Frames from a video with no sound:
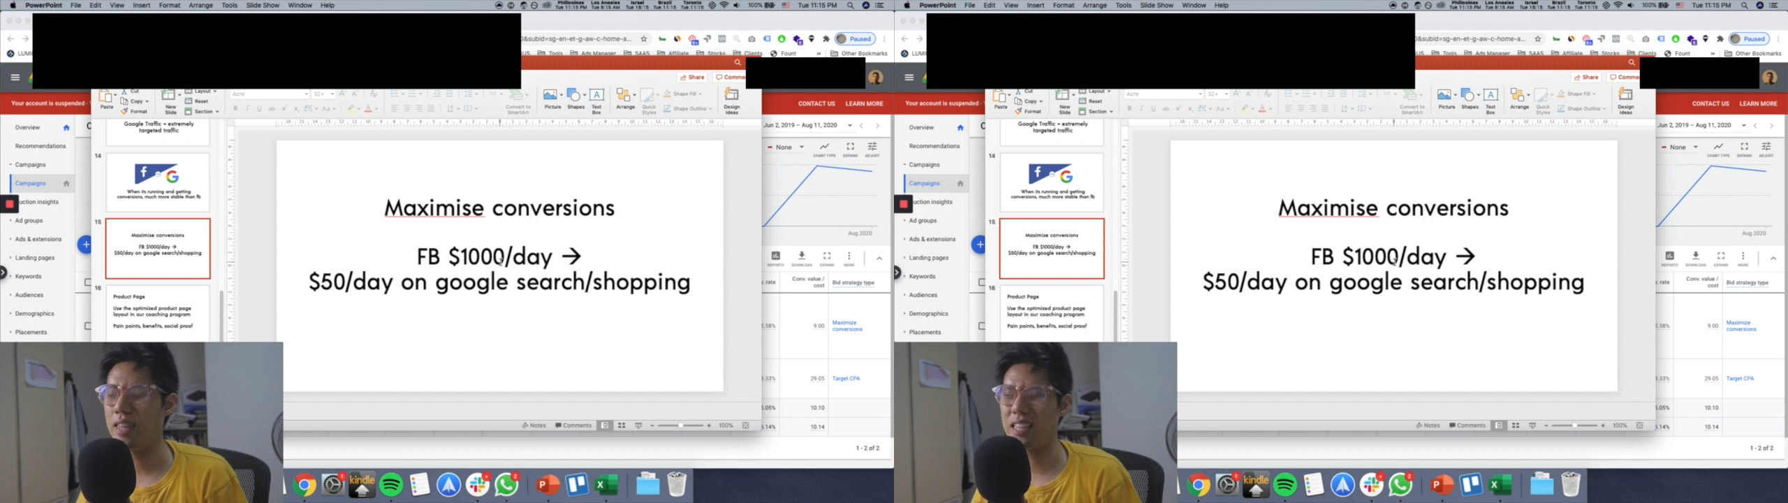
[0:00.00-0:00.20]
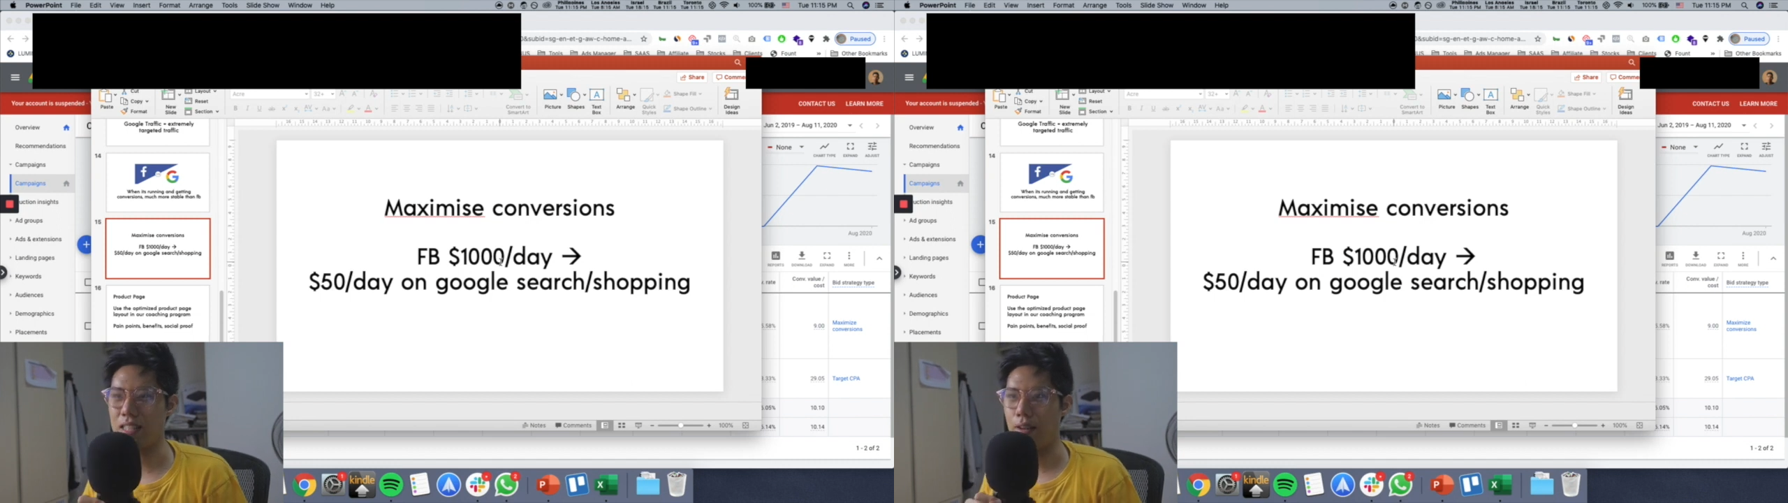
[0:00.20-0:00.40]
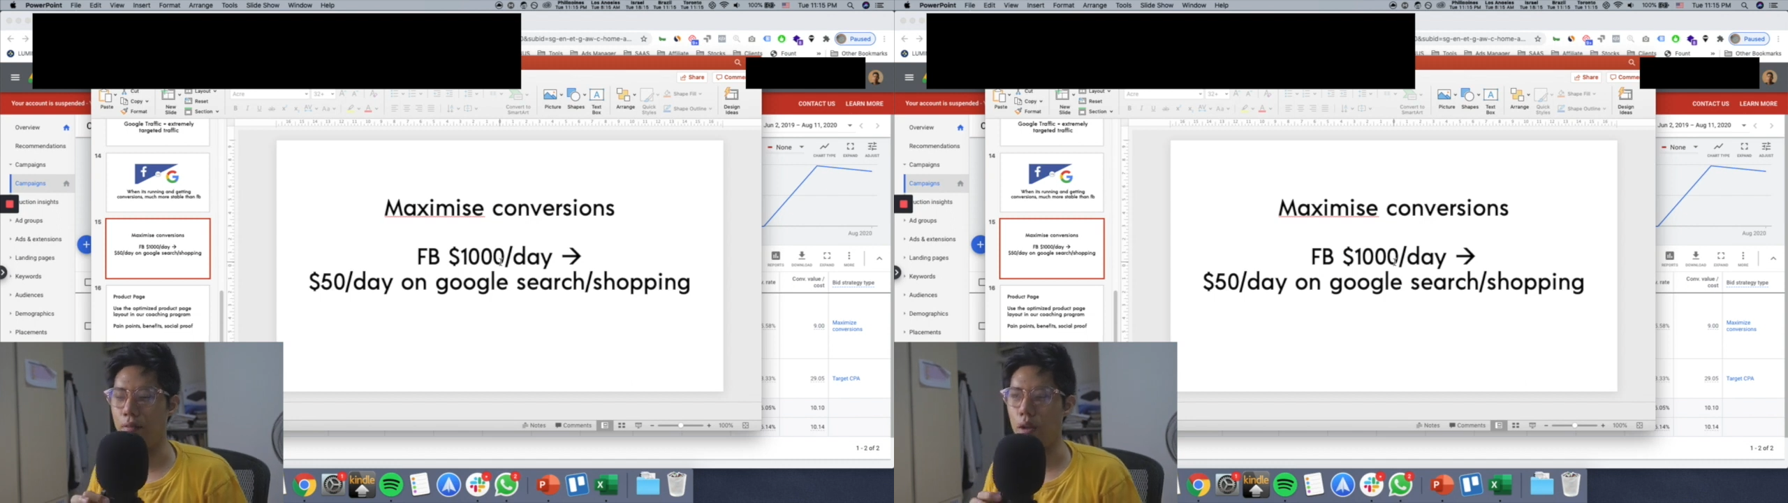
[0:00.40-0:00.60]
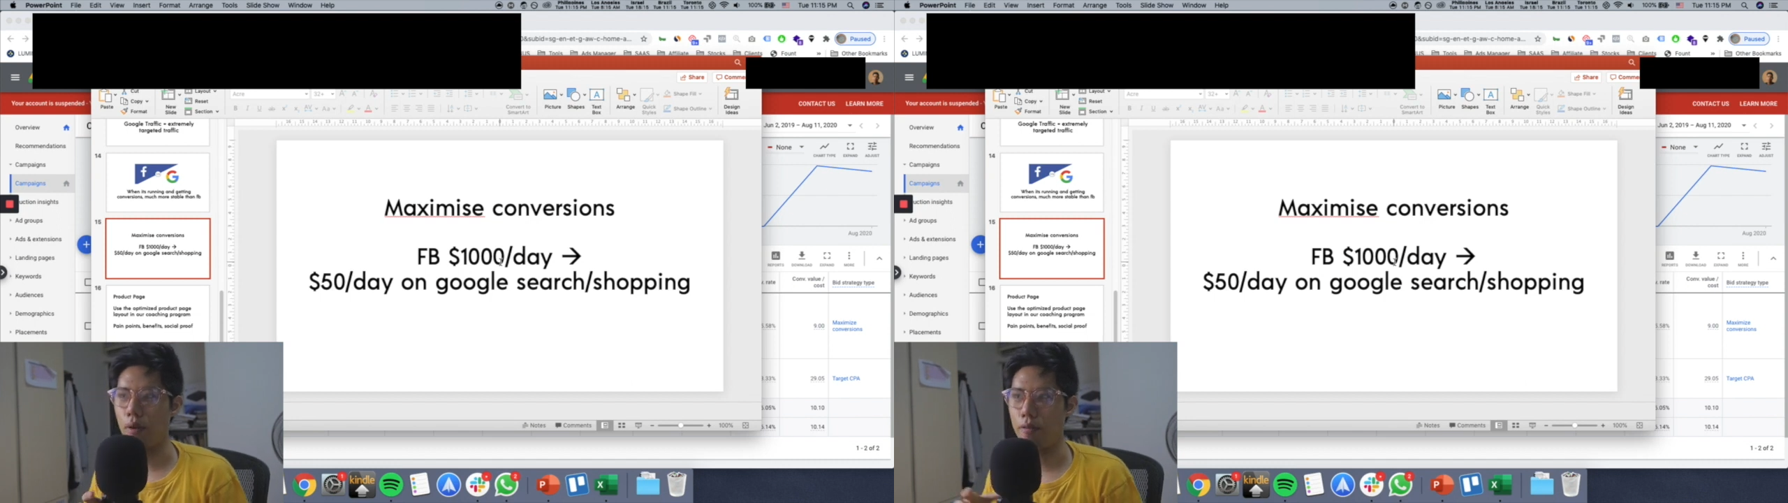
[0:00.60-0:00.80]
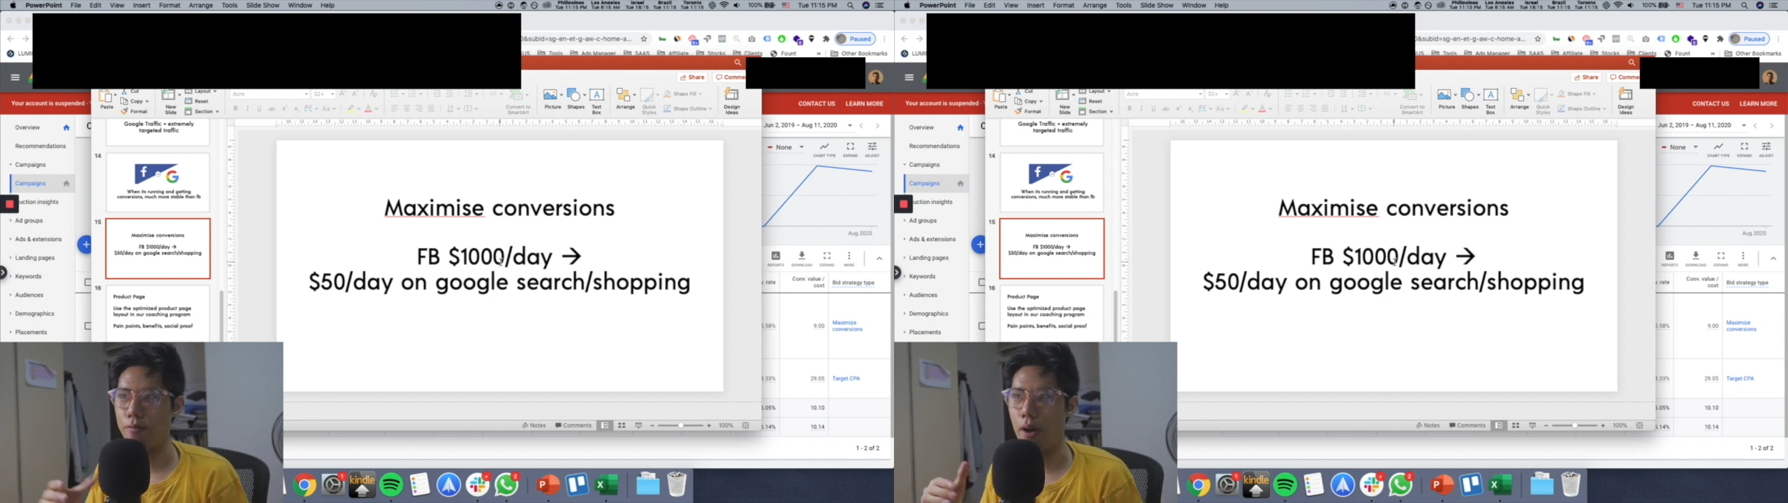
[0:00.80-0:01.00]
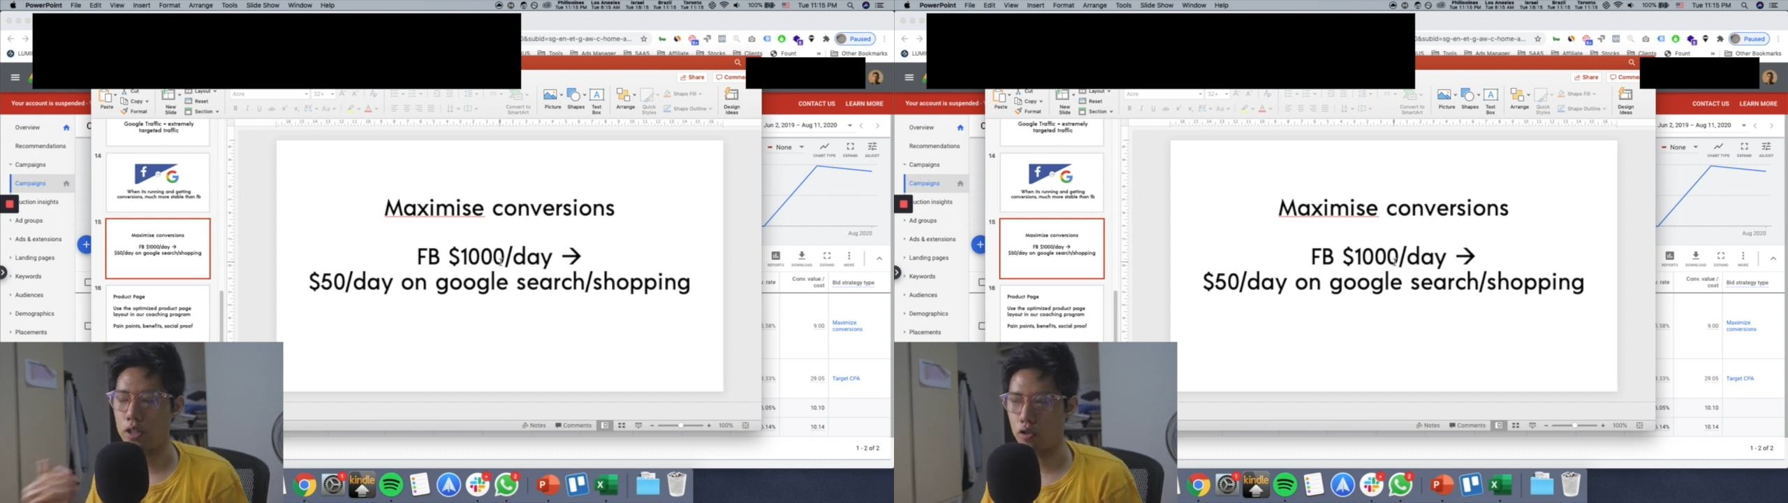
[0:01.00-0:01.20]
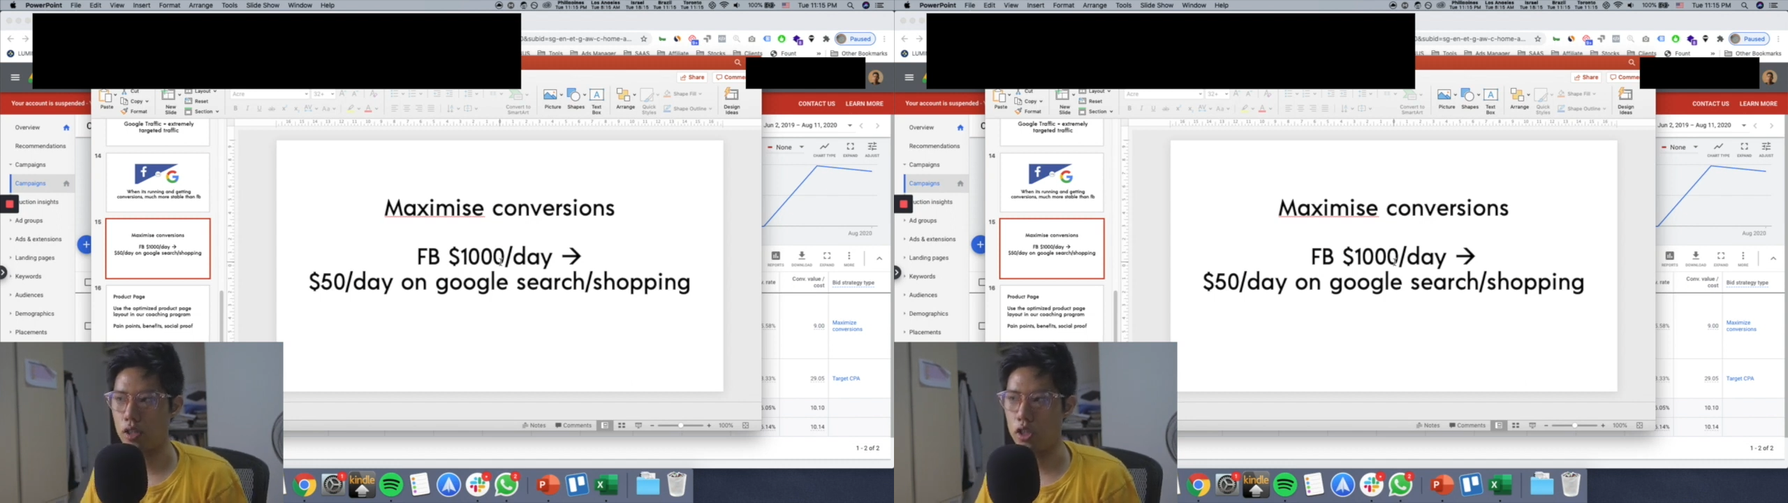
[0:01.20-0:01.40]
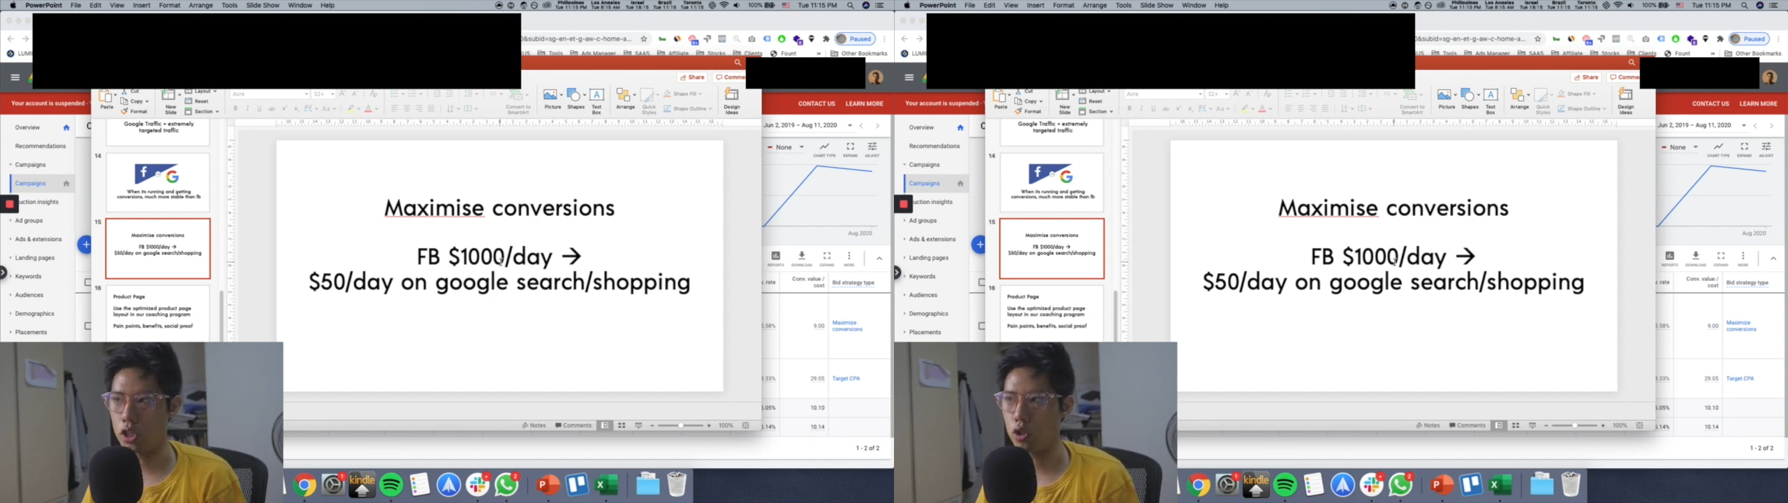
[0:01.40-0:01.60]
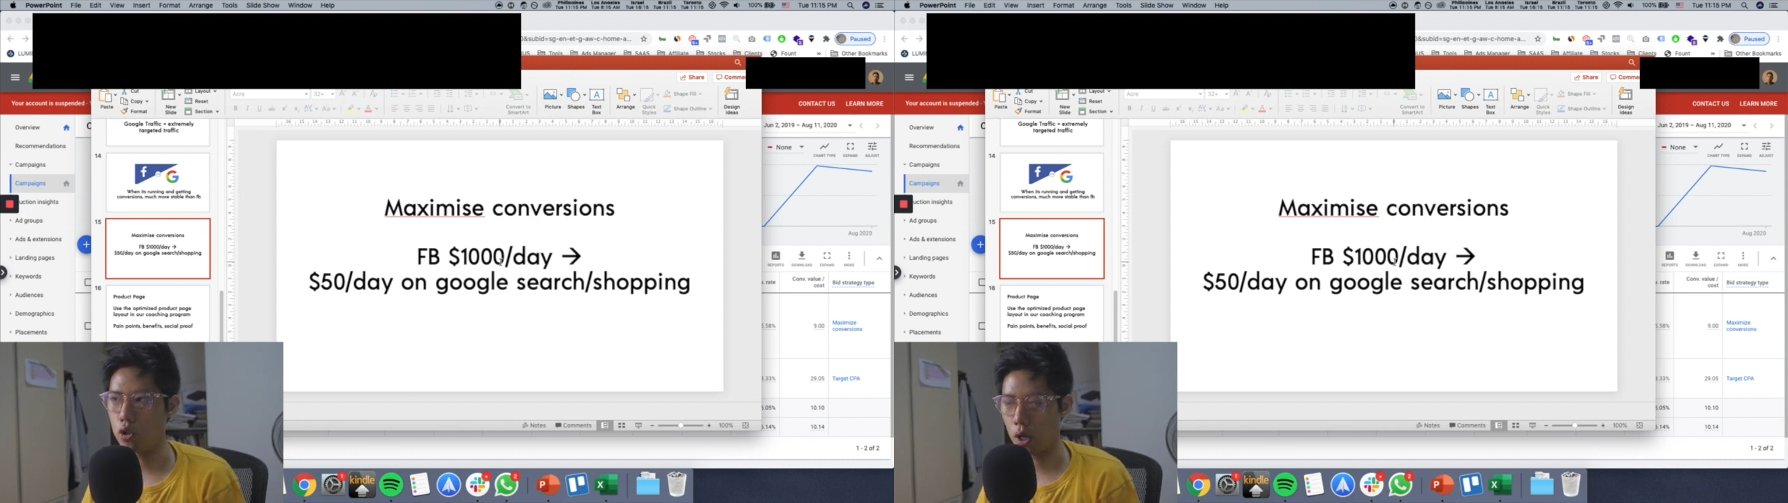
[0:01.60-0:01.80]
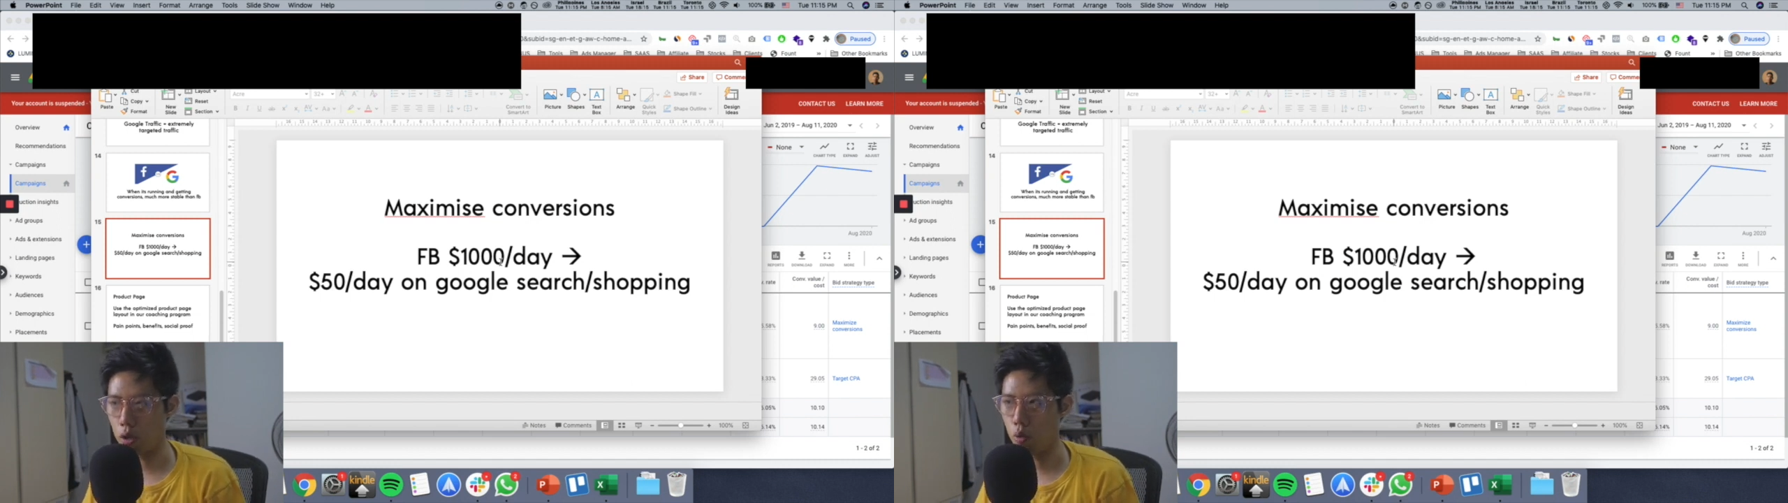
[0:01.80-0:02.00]
this is a very, very fast strategy
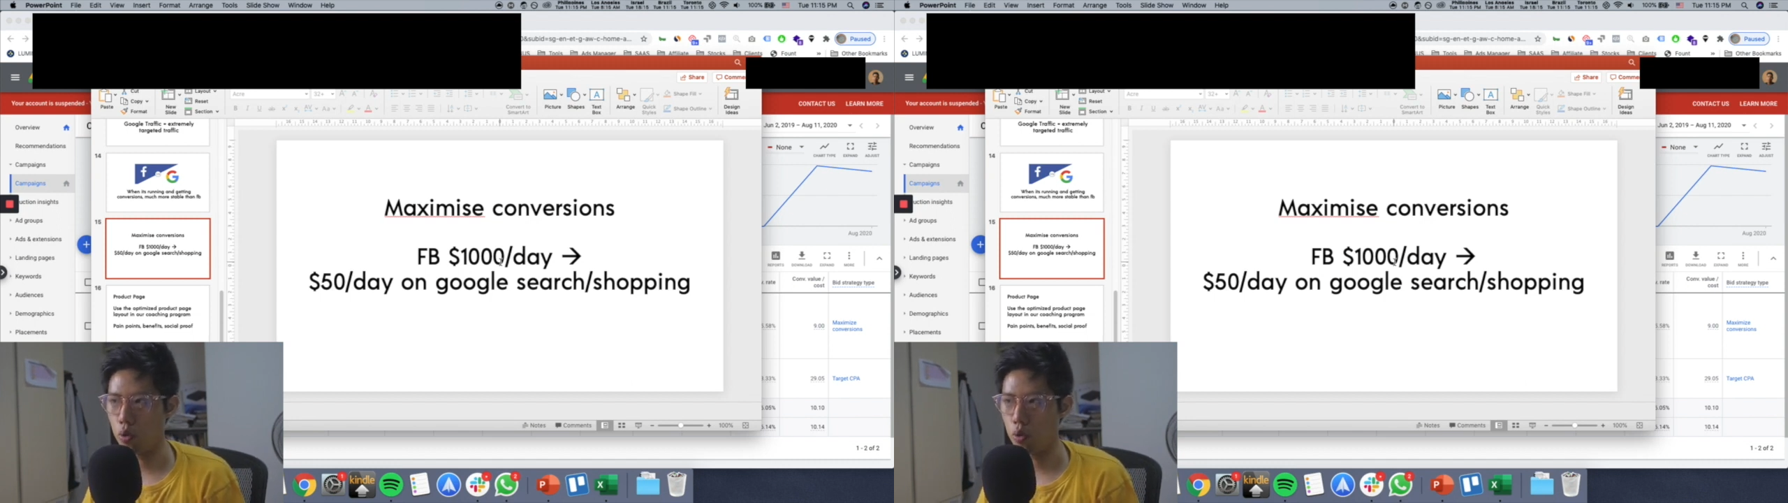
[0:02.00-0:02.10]
you can do.